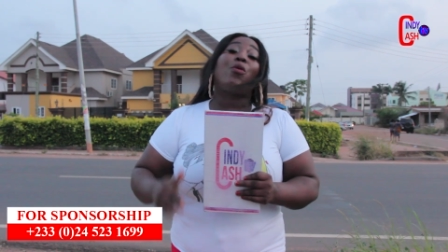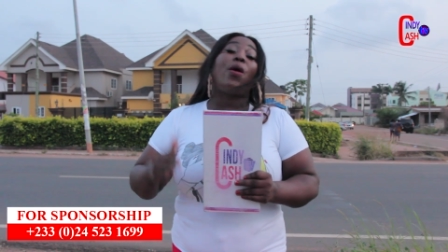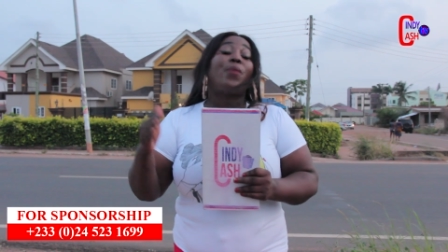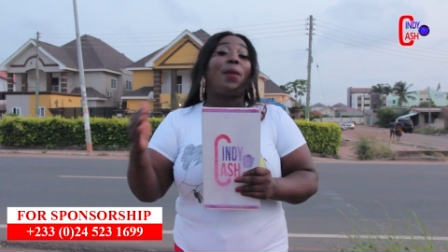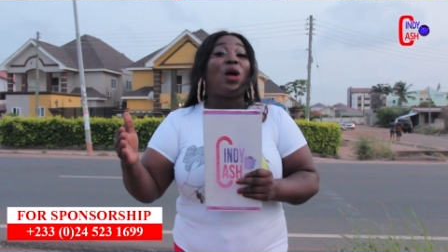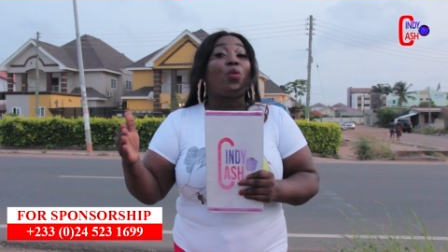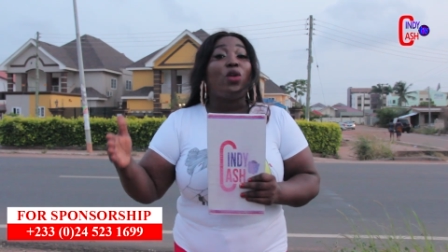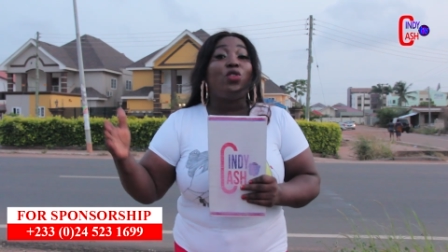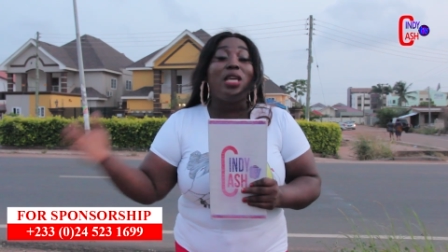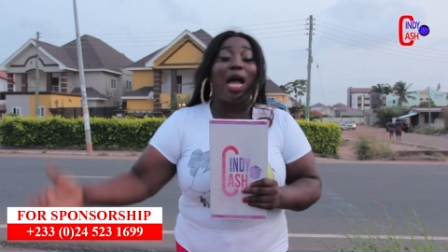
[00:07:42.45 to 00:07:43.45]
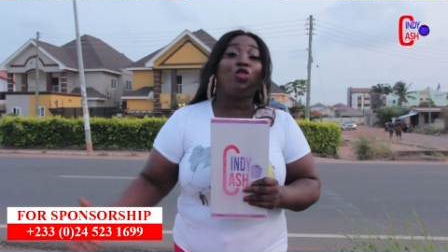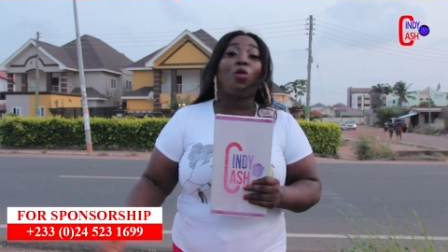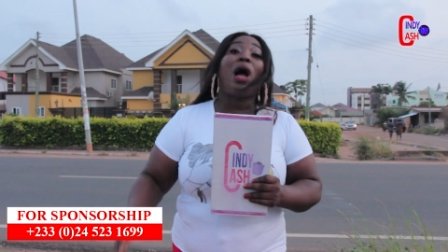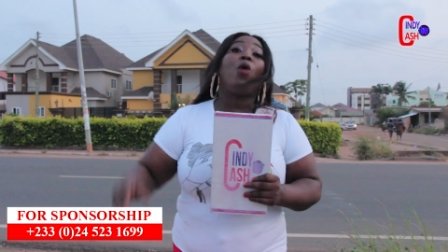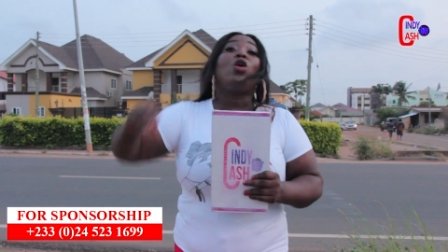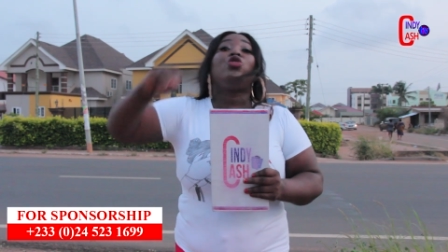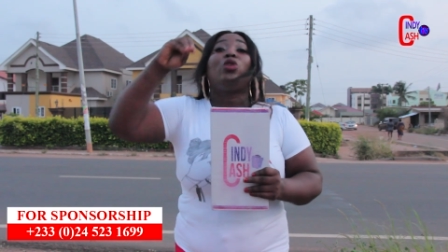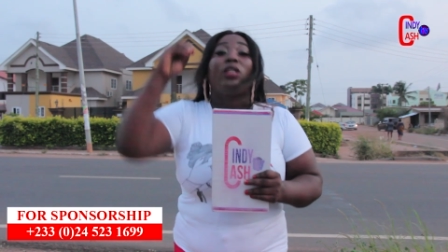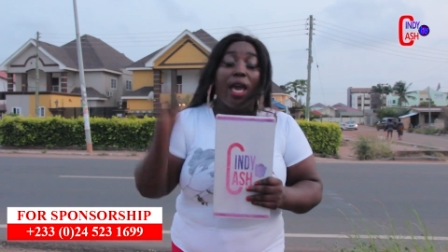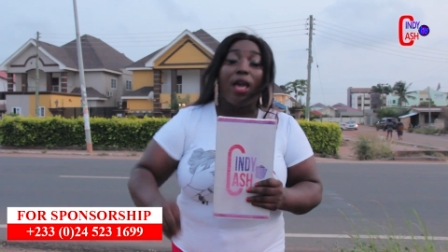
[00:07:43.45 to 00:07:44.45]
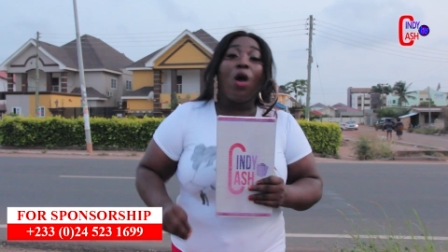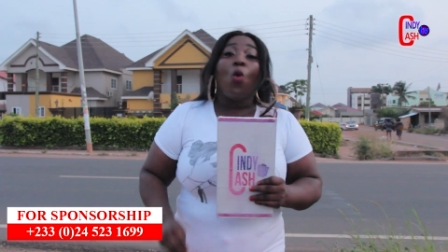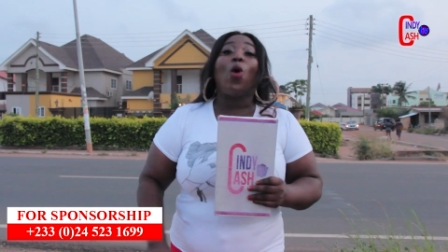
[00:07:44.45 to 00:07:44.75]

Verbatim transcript: I'm not quite do Yadop, I want U K.